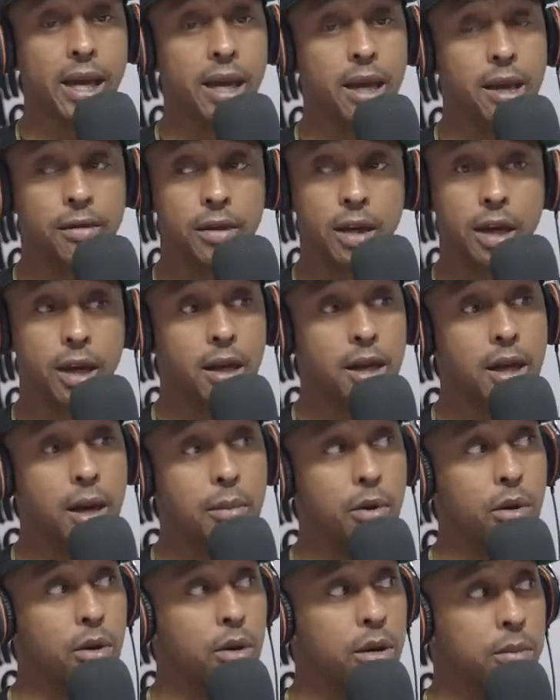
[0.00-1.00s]
even get a
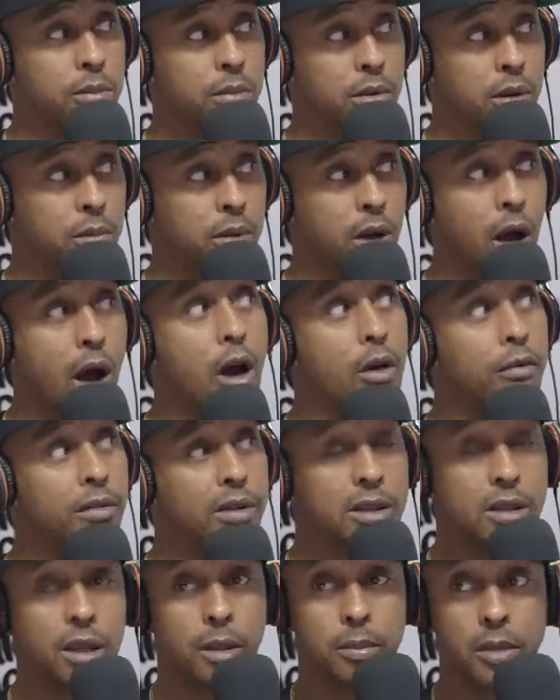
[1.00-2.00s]
couple of them them
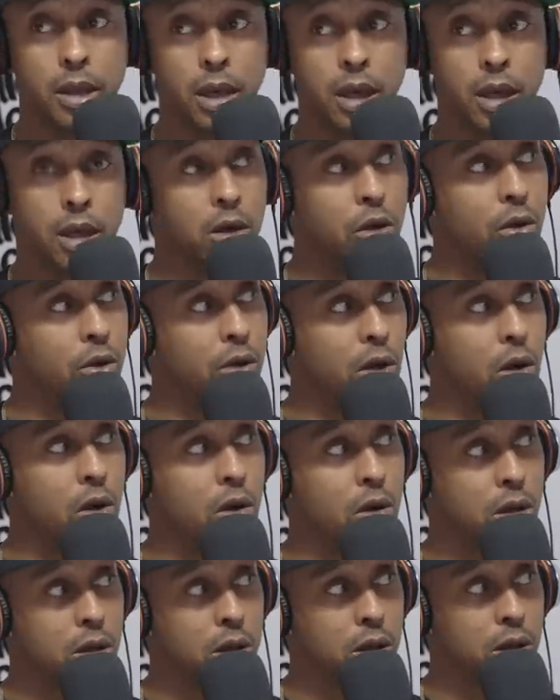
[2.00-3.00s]
coffins up there to New
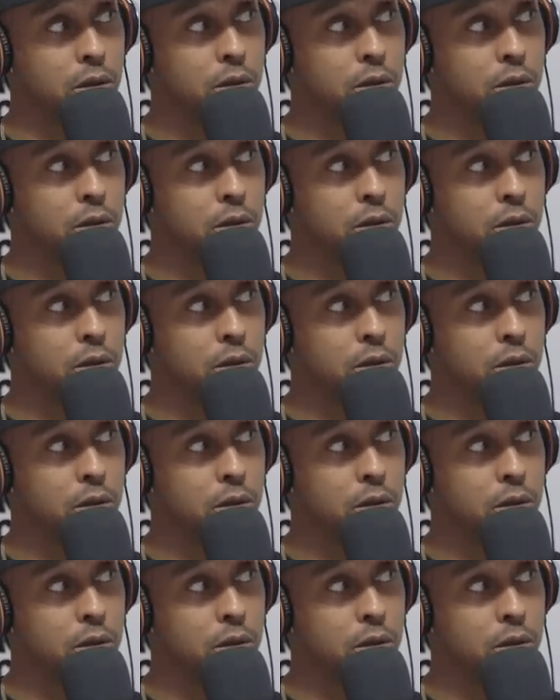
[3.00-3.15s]
York too.